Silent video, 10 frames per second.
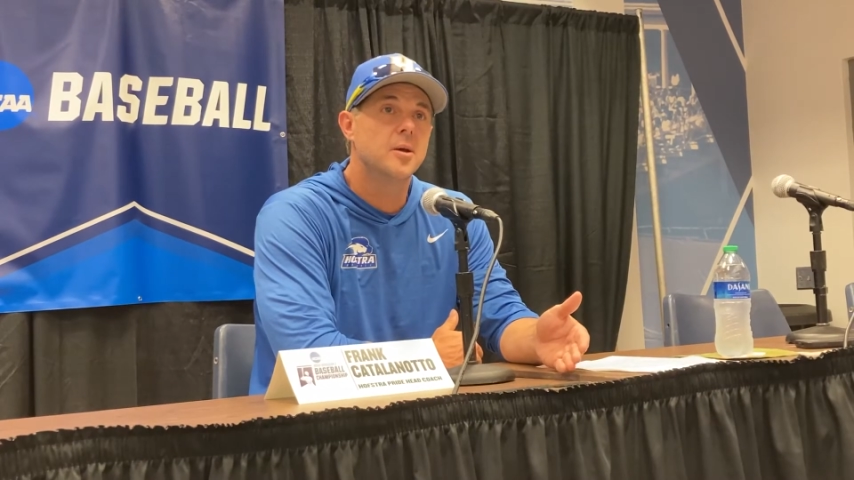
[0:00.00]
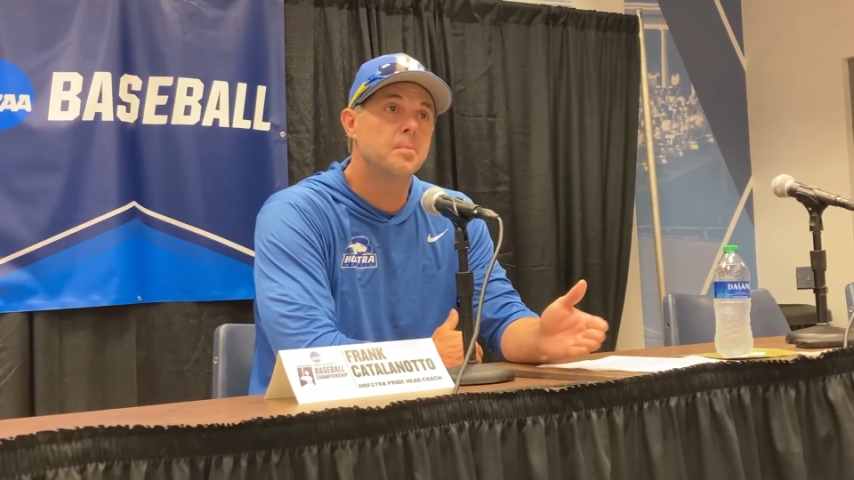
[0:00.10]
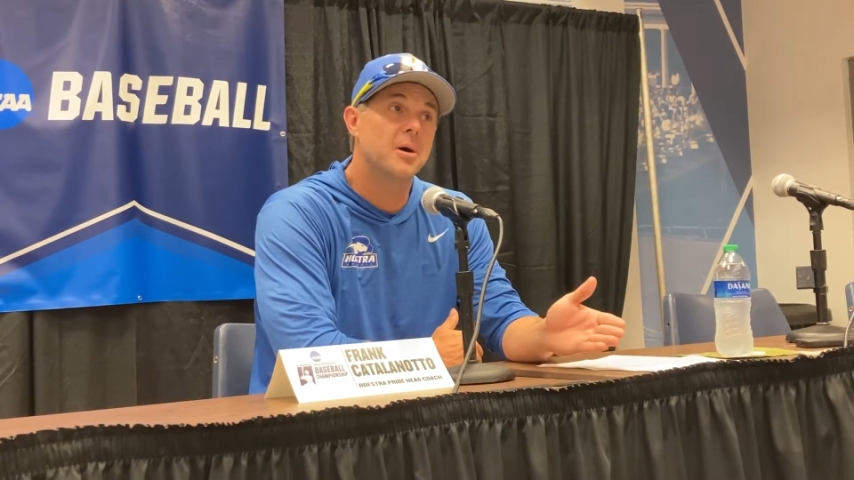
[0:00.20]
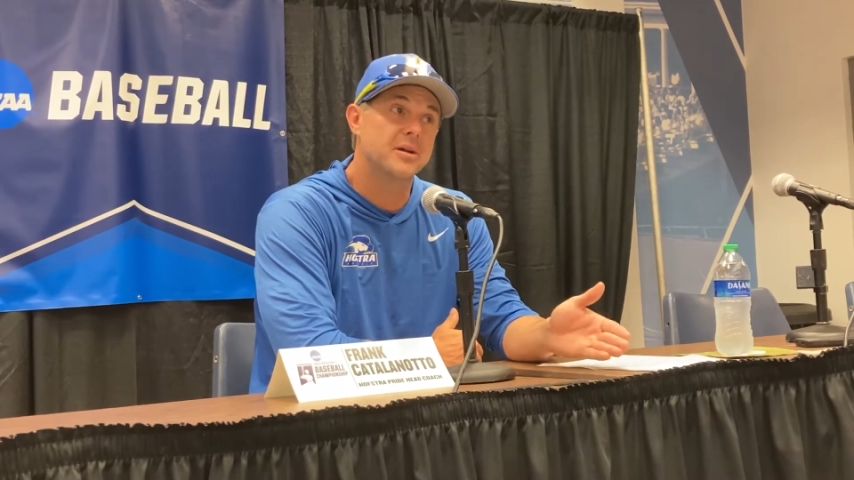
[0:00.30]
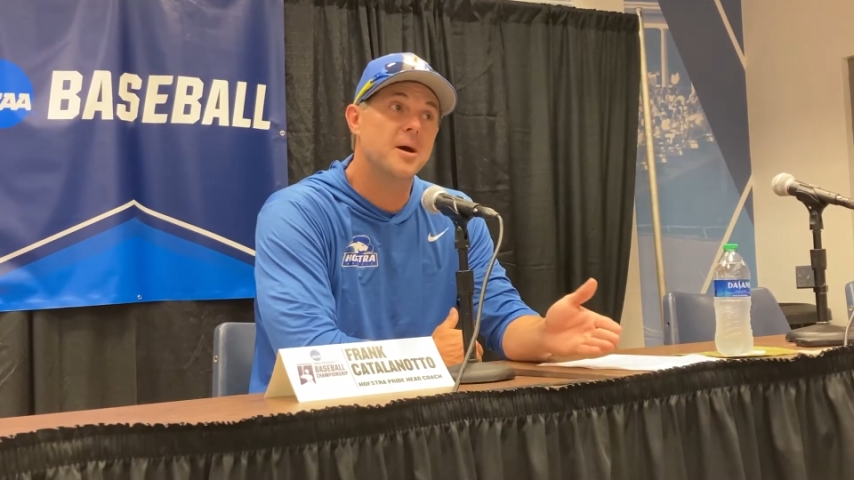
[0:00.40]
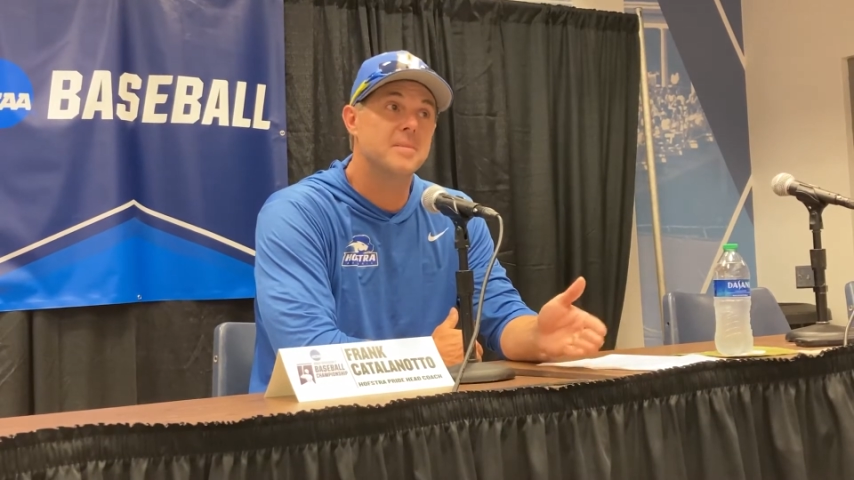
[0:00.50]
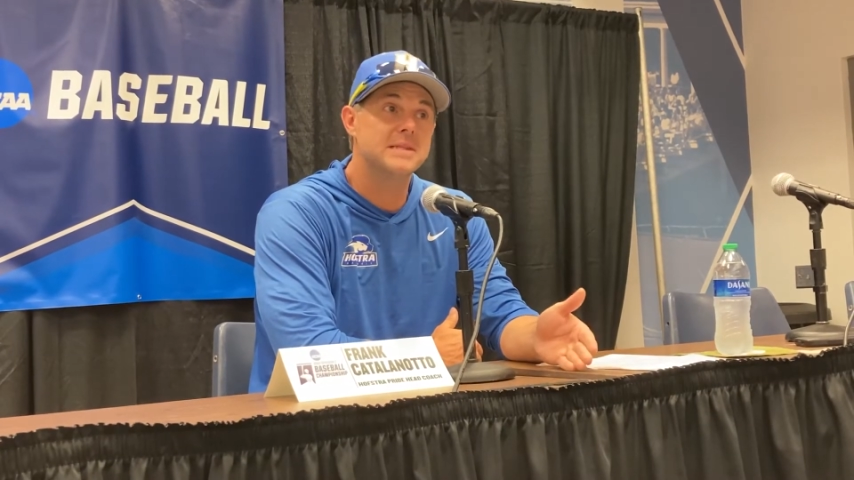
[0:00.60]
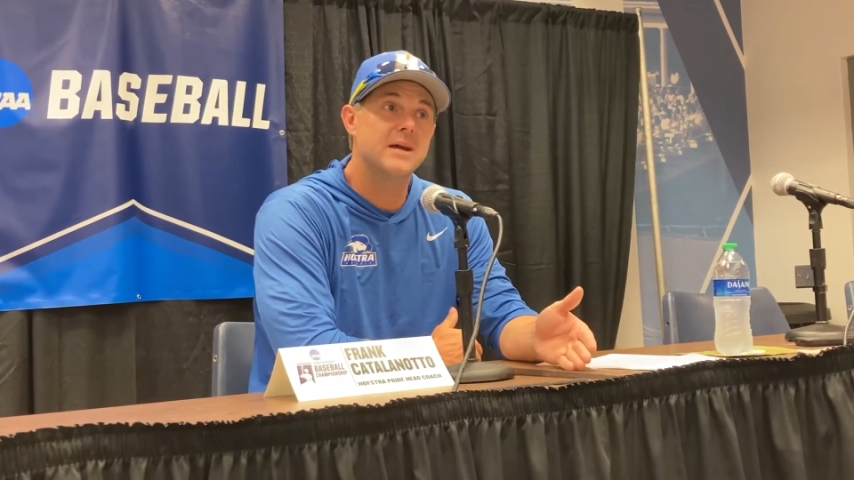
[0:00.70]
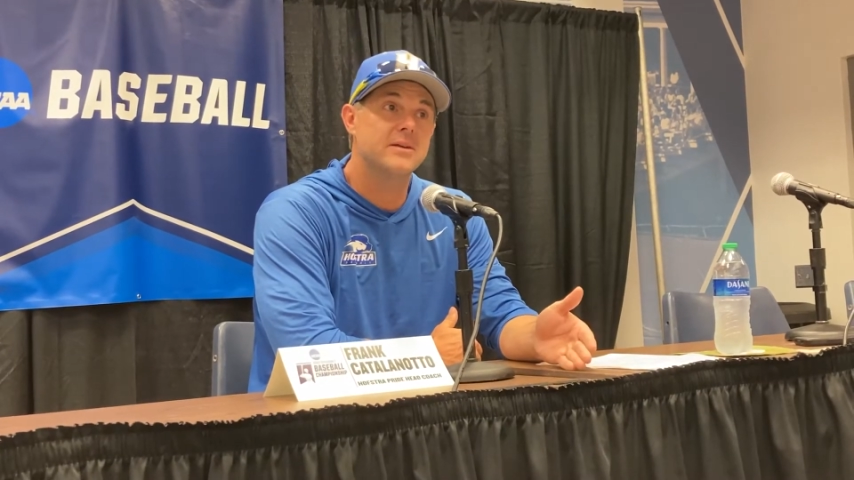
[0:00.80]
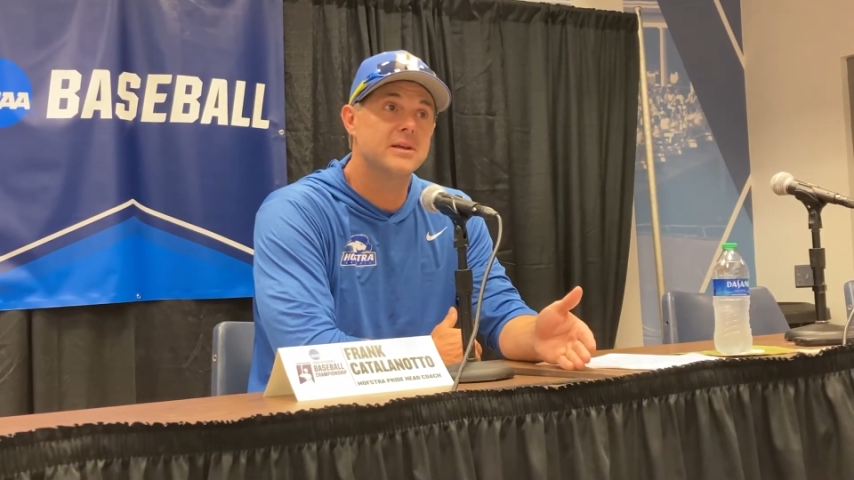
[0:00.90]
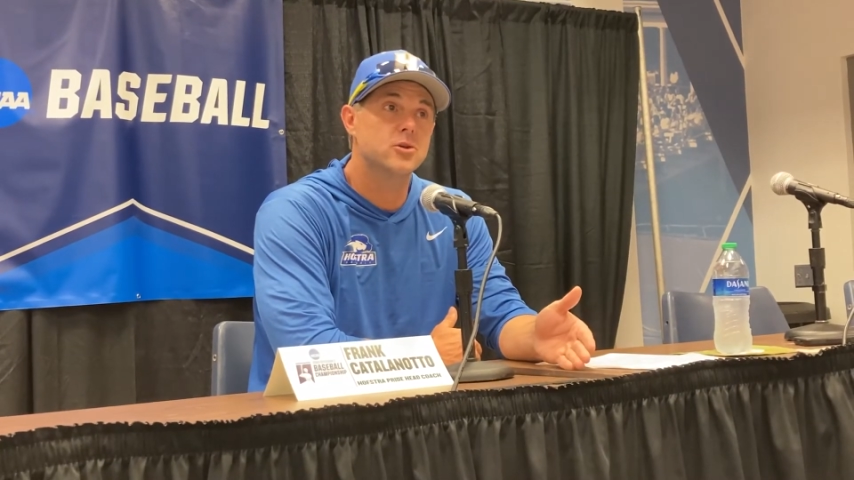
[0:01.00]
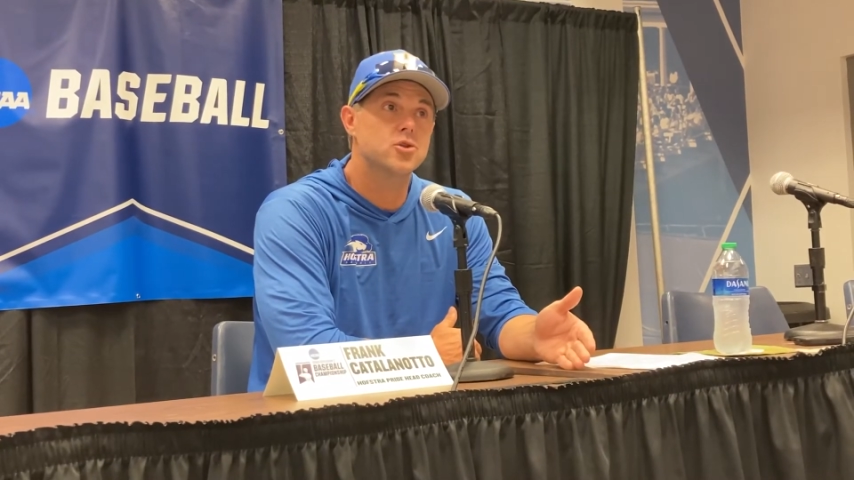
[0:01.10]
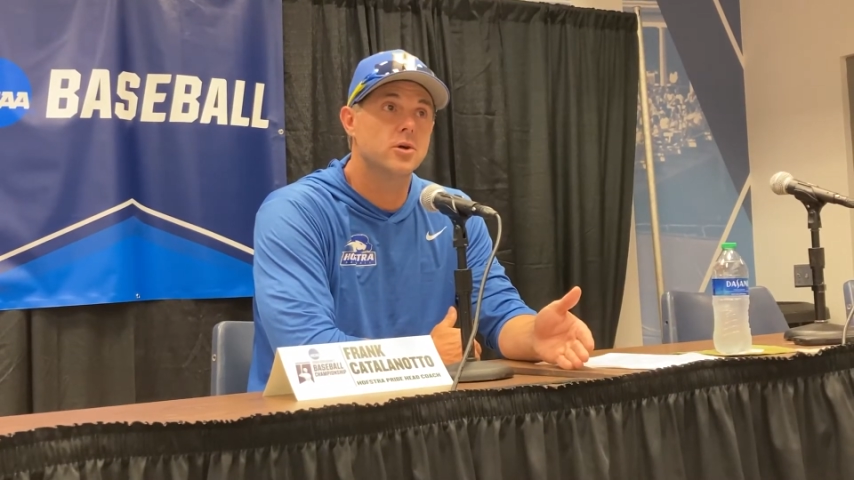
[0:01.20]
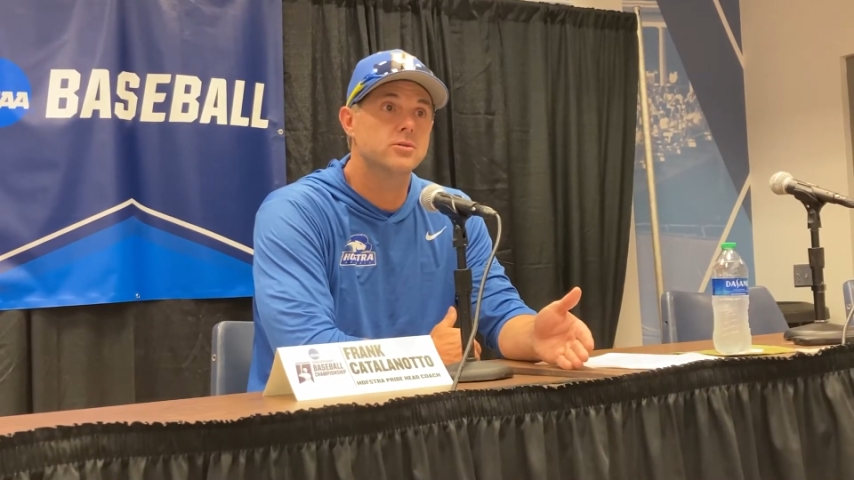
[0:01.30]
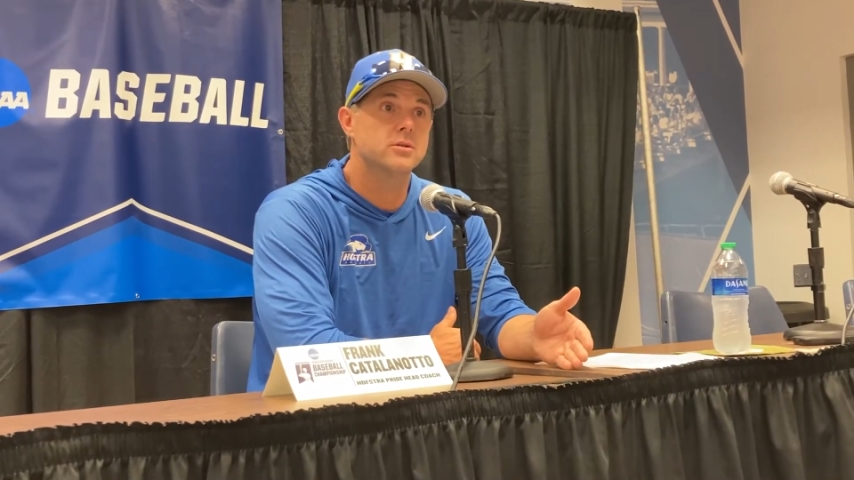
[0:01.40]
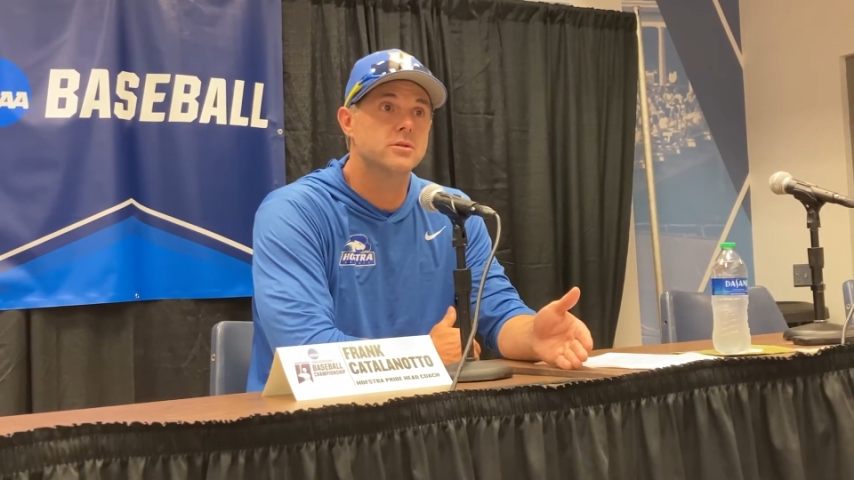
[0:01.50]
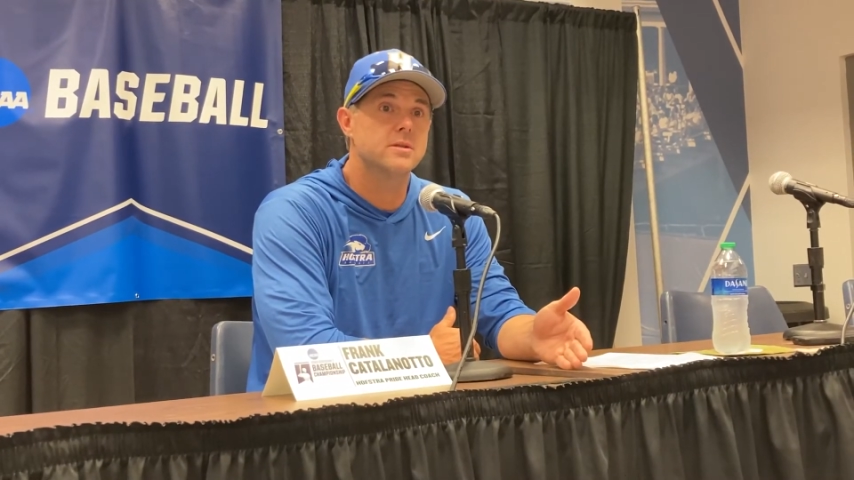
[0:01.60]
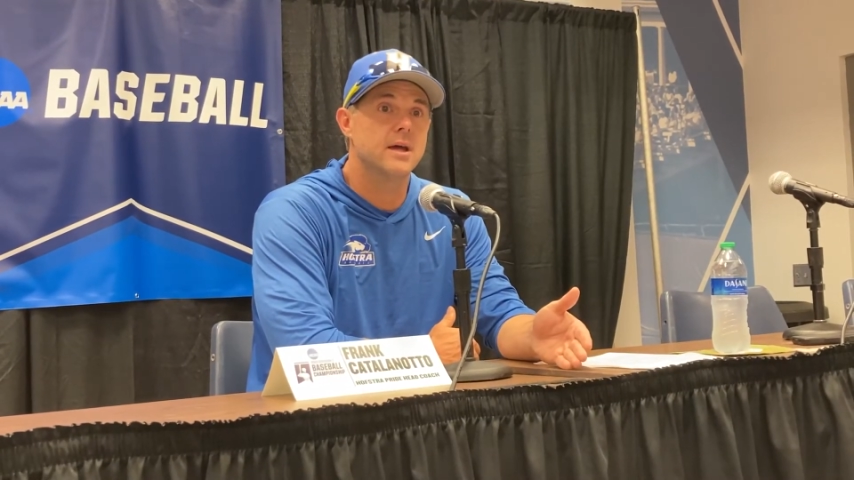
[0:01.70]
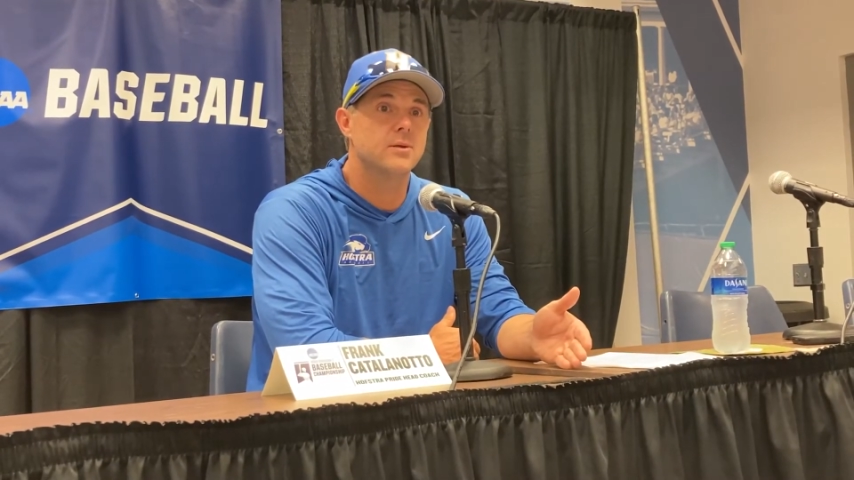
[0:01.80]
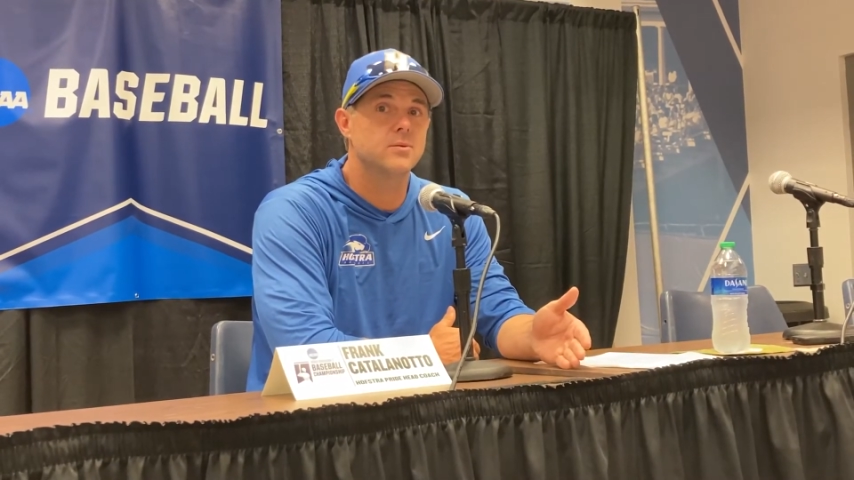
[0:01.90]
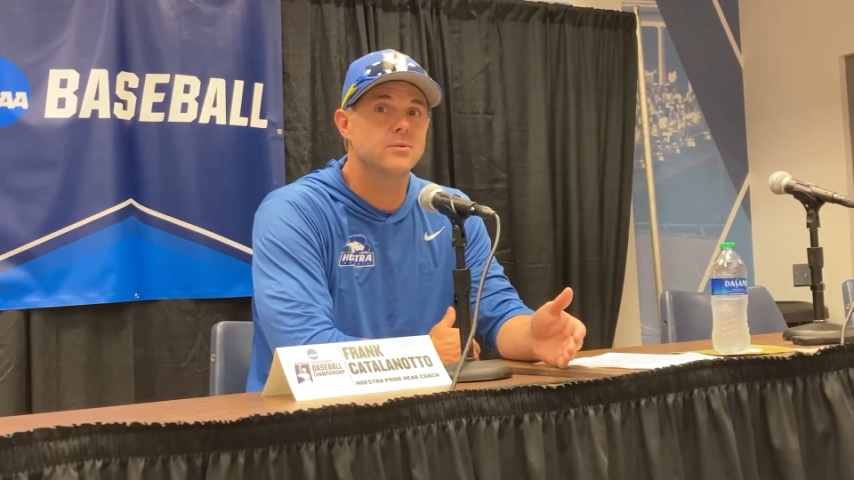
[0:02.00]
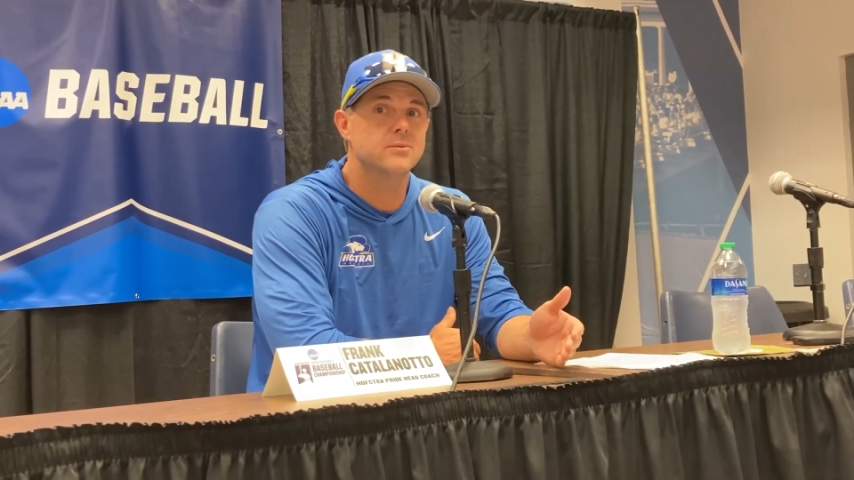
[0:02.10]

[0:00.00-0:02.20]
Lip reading: But coming down here shows us that